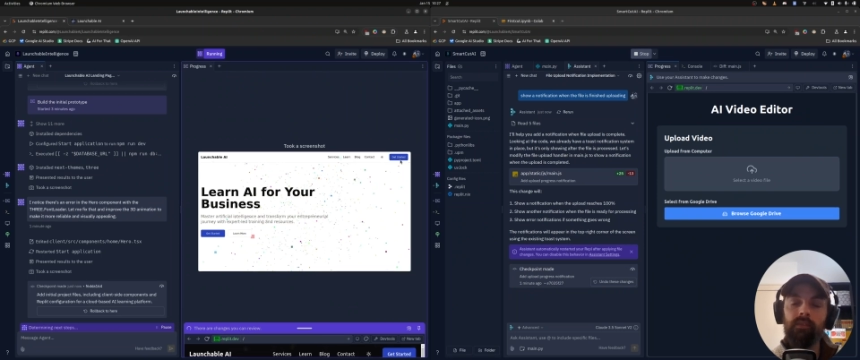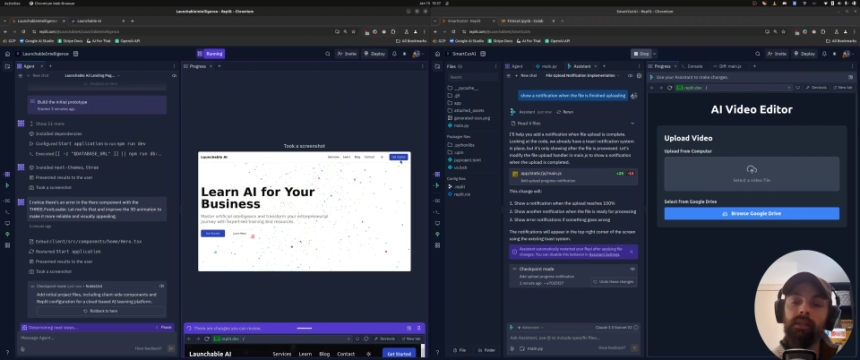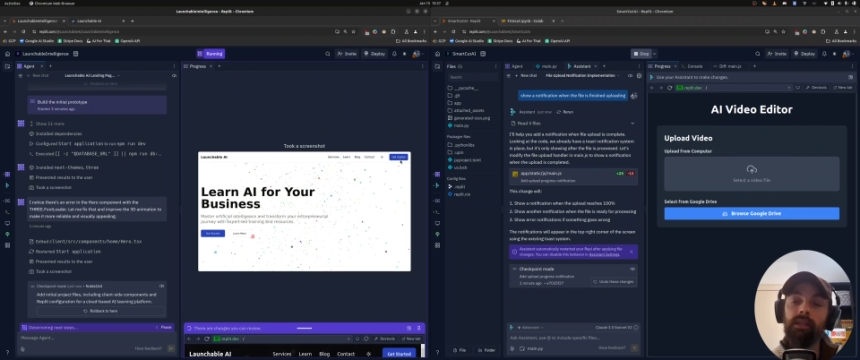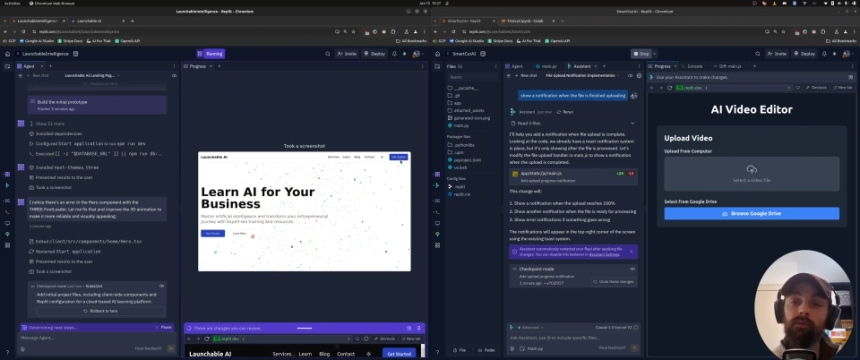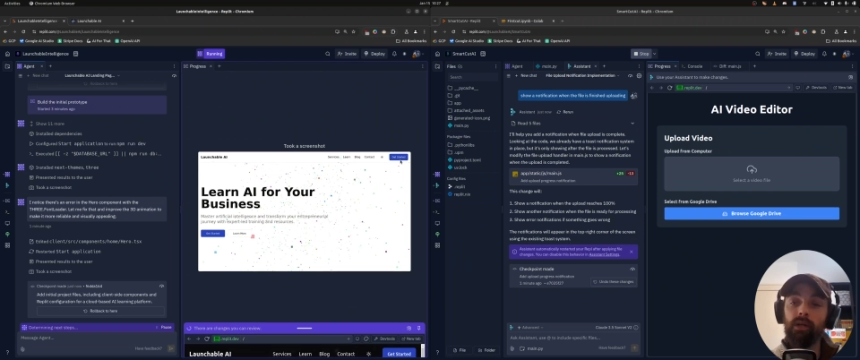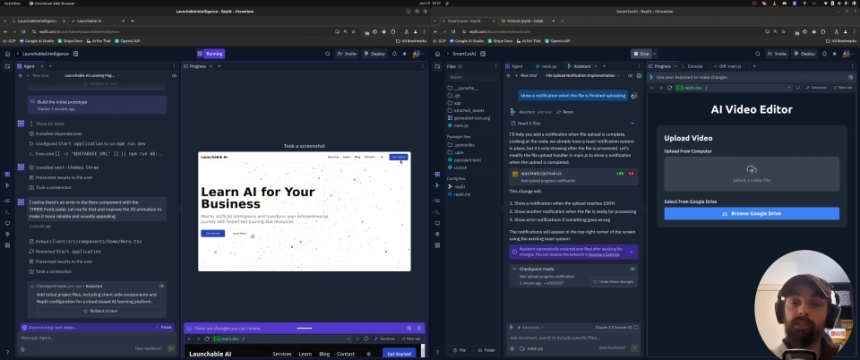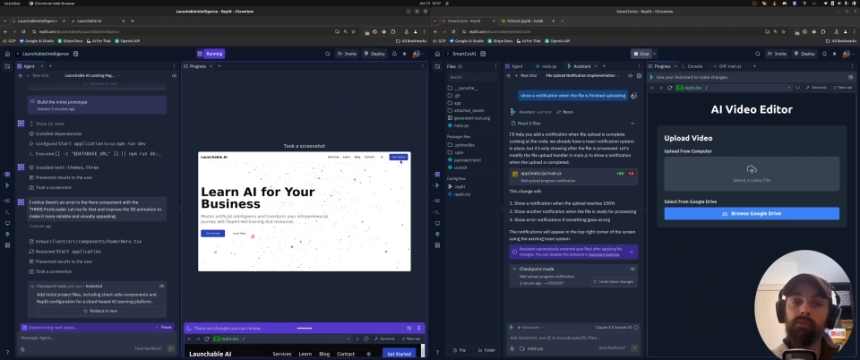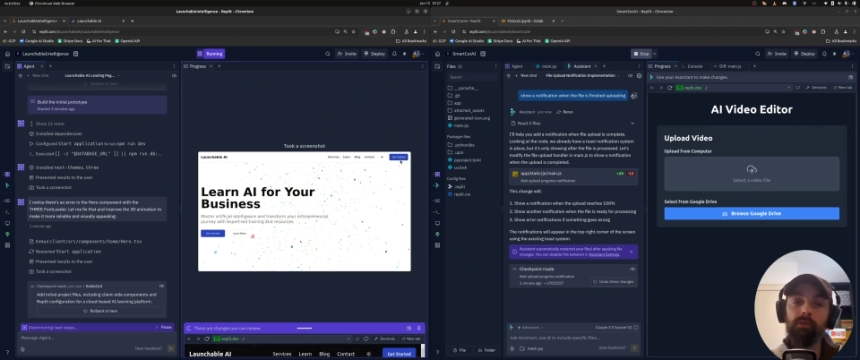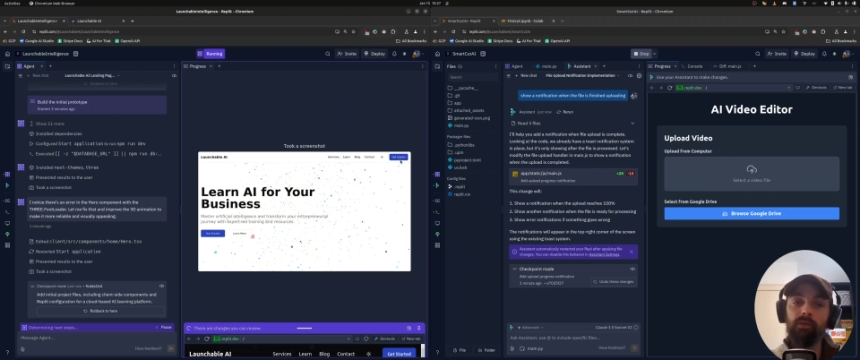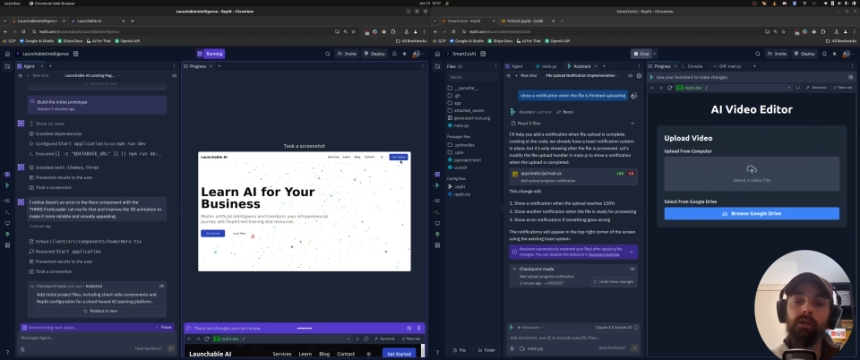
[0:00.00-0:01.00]
and then write
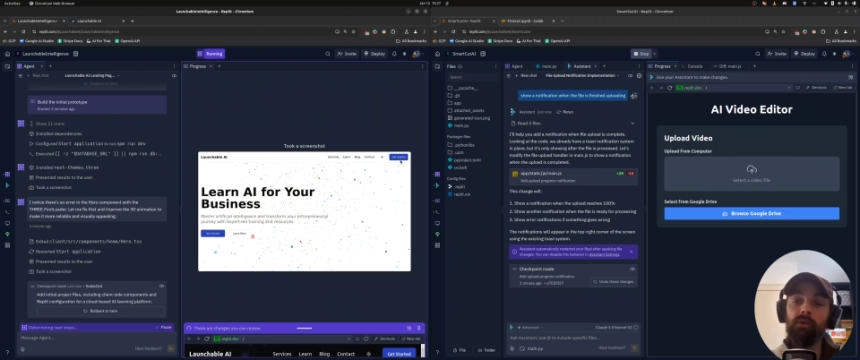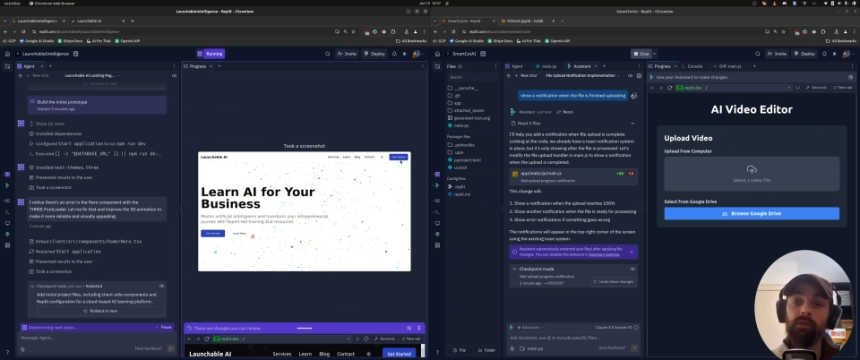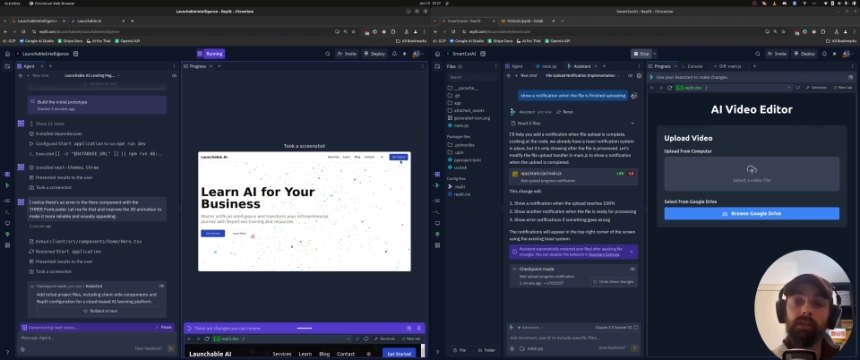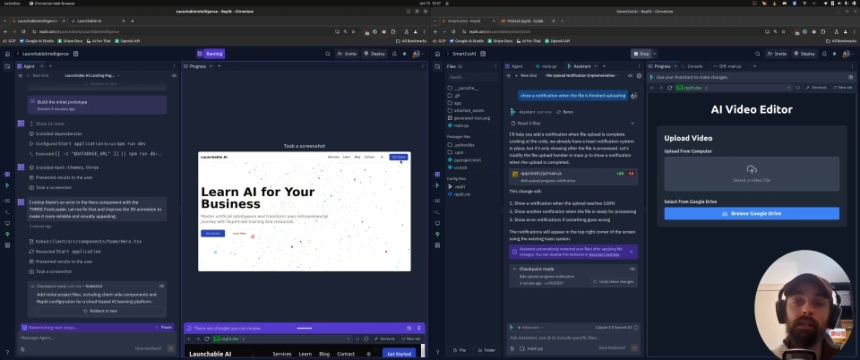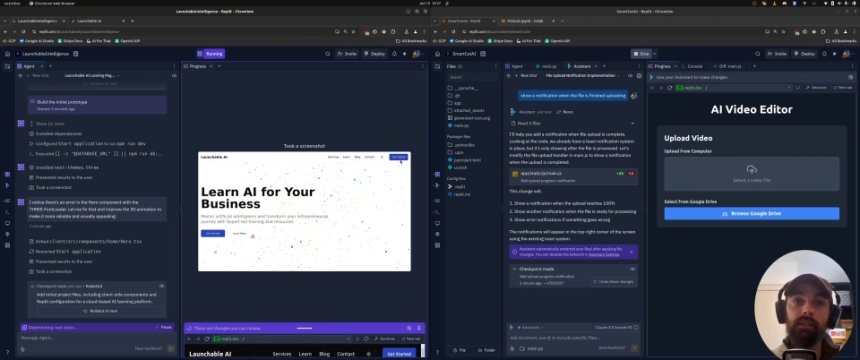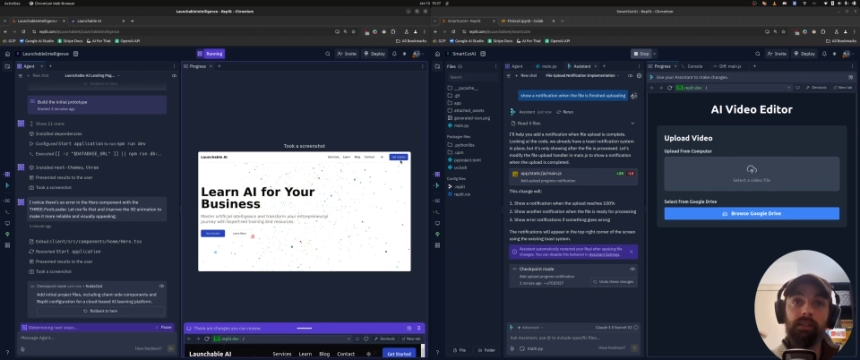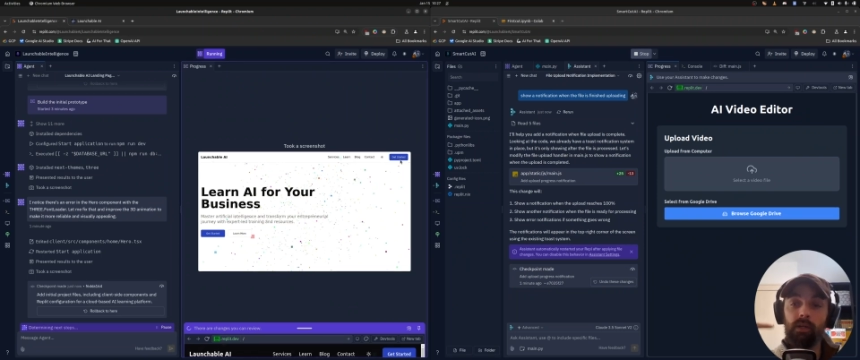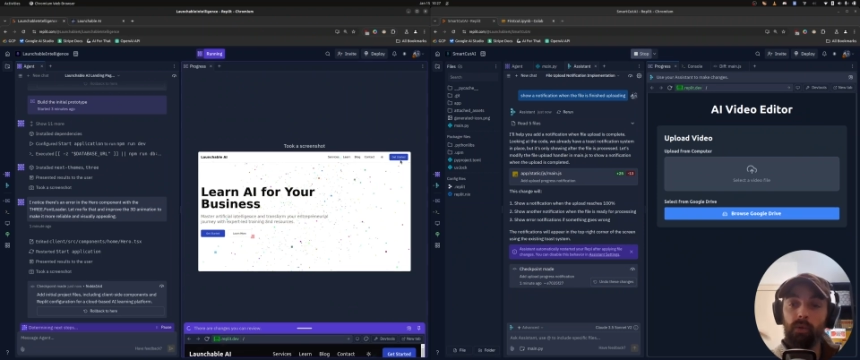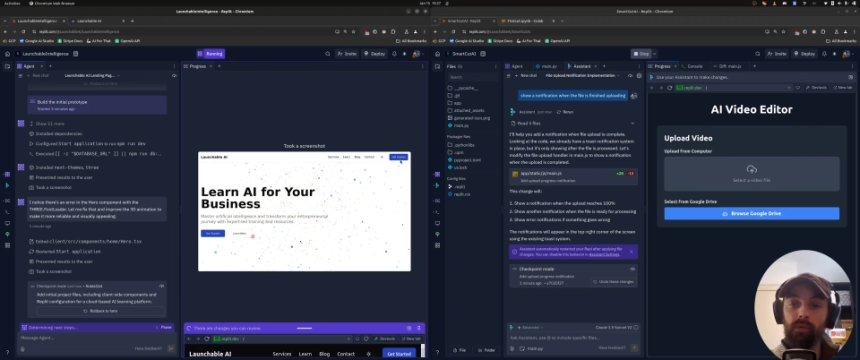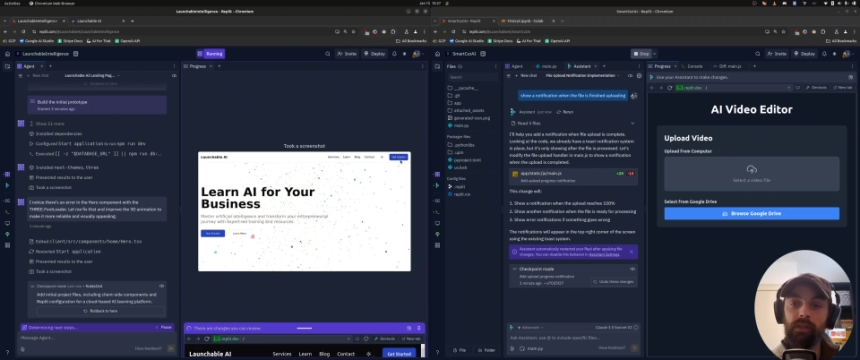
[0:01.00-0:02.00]
some new code,
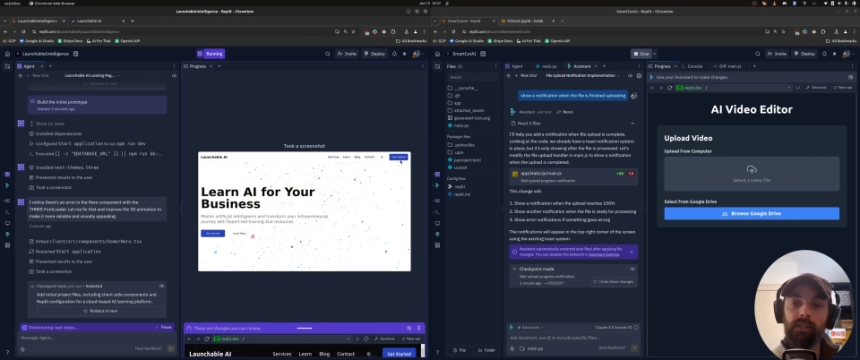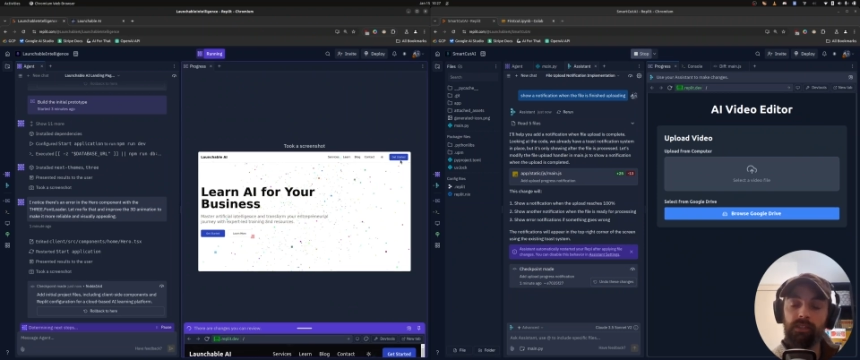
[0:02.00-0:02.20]
that whole thing